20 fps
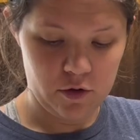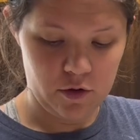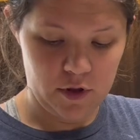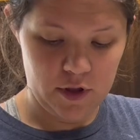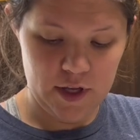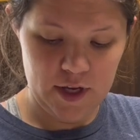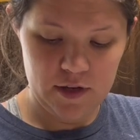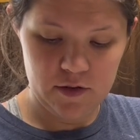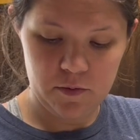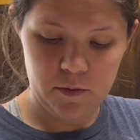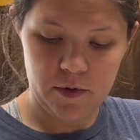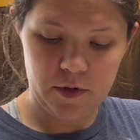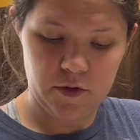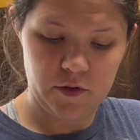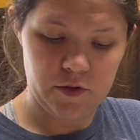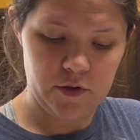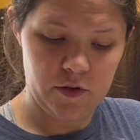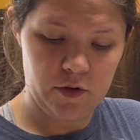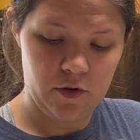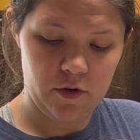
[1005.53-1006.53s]
these
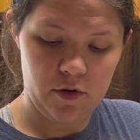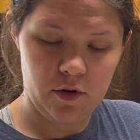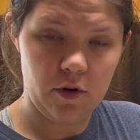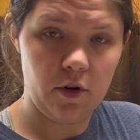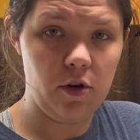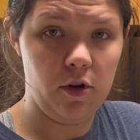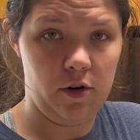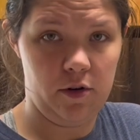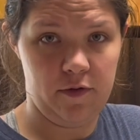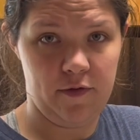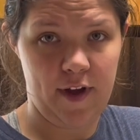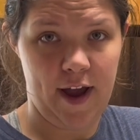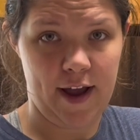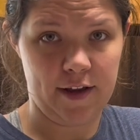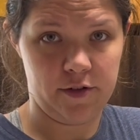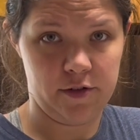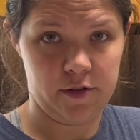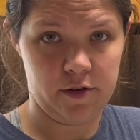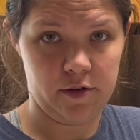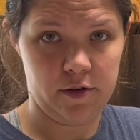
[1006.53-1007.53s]
ones cooked
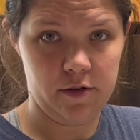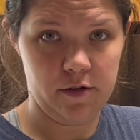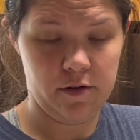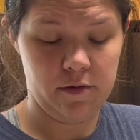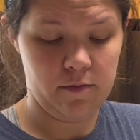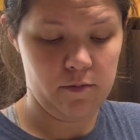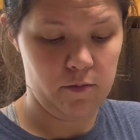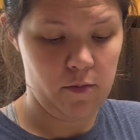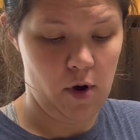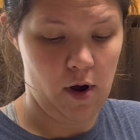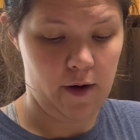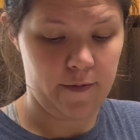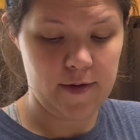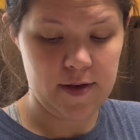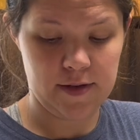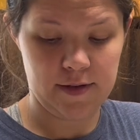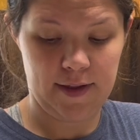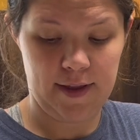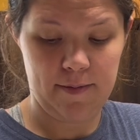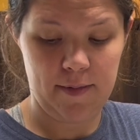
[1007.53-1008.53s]
faster,
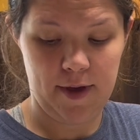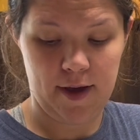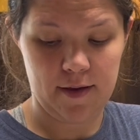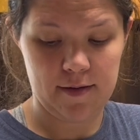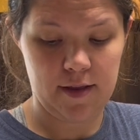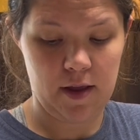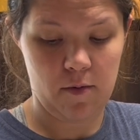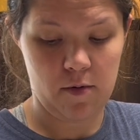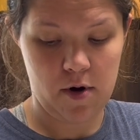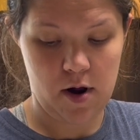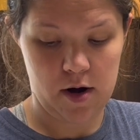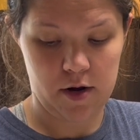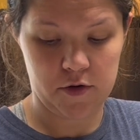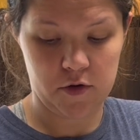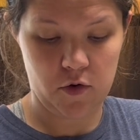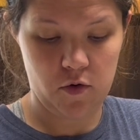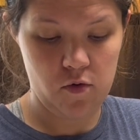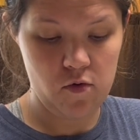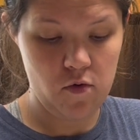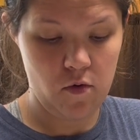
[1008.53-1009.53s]
obviously, because they were not as
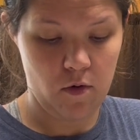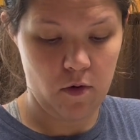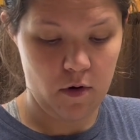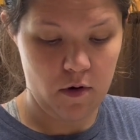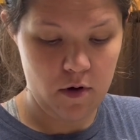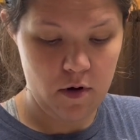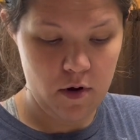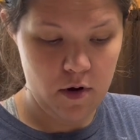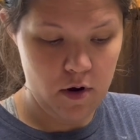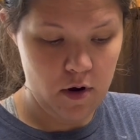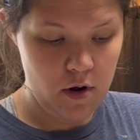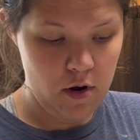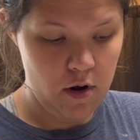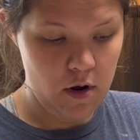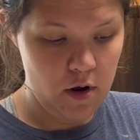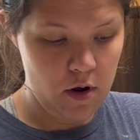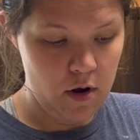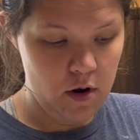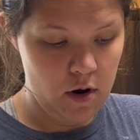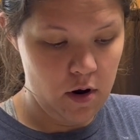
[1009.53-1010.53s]
cool.
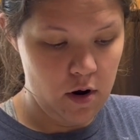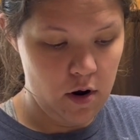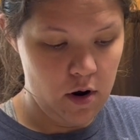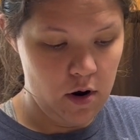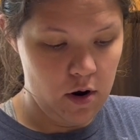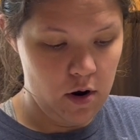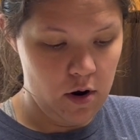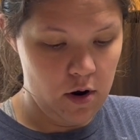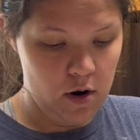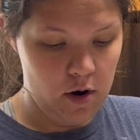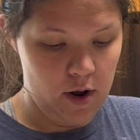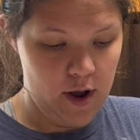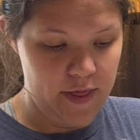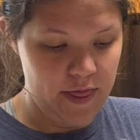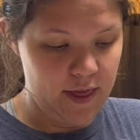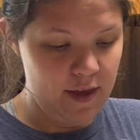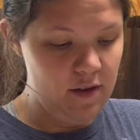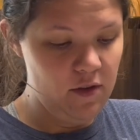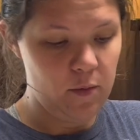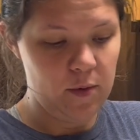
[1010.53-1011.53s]
And
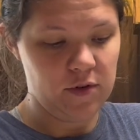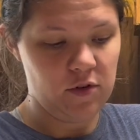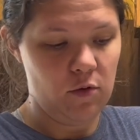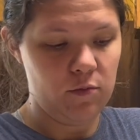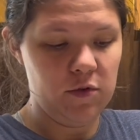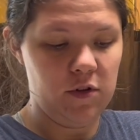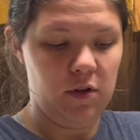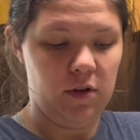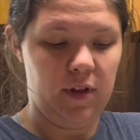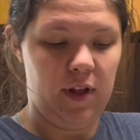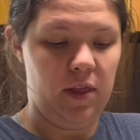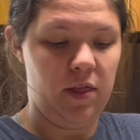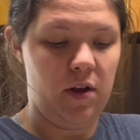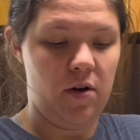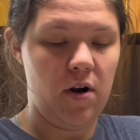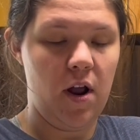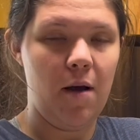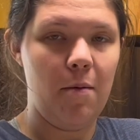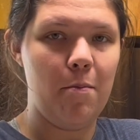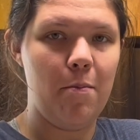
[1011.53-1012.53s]
these ones almost look like they're
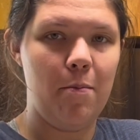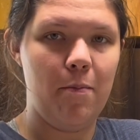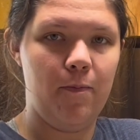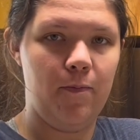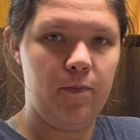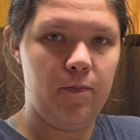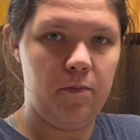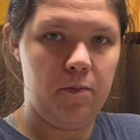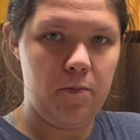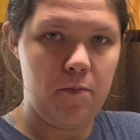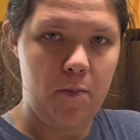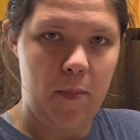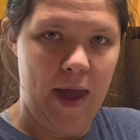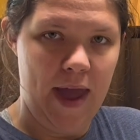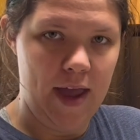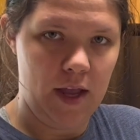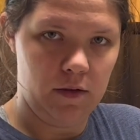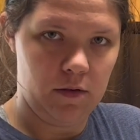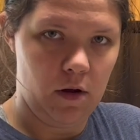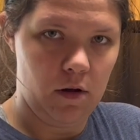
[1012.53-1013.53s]
not
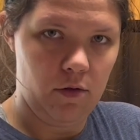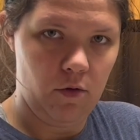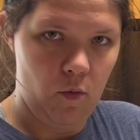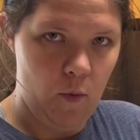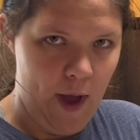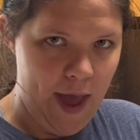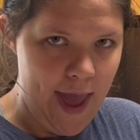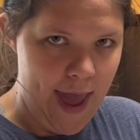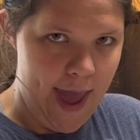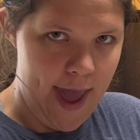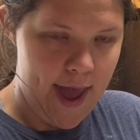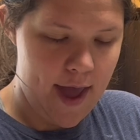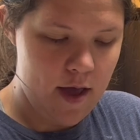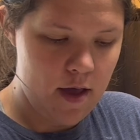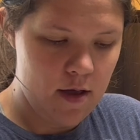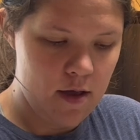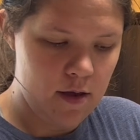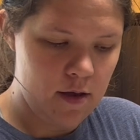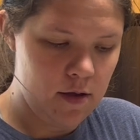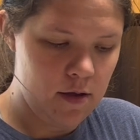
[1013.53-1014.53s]
baked all the way.
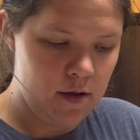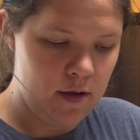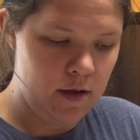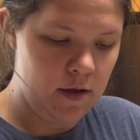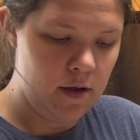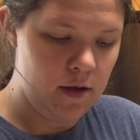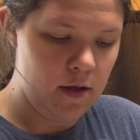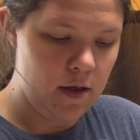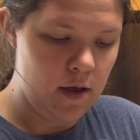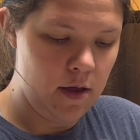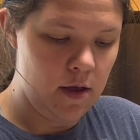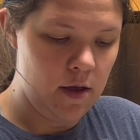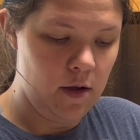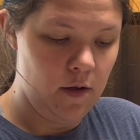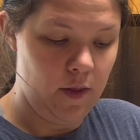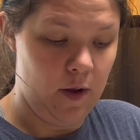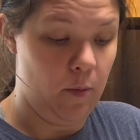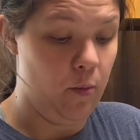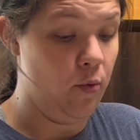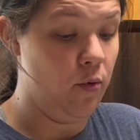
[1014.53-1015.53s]

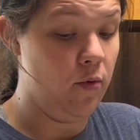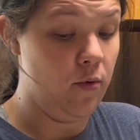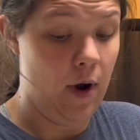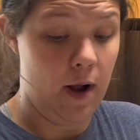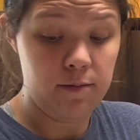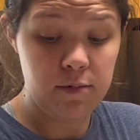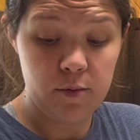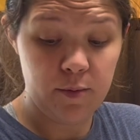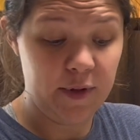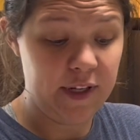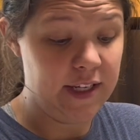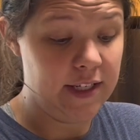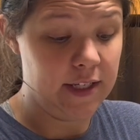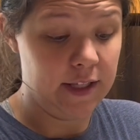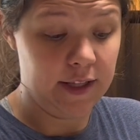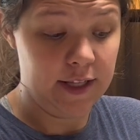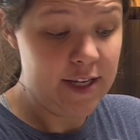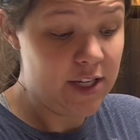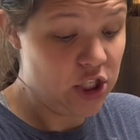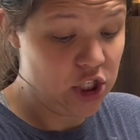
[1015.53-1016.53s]
They're probably
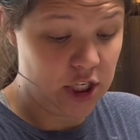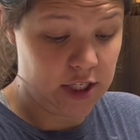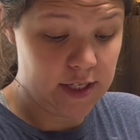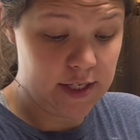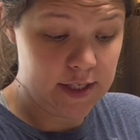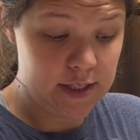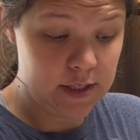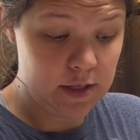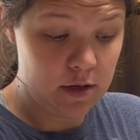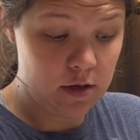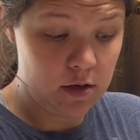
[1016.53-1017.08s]
delicious.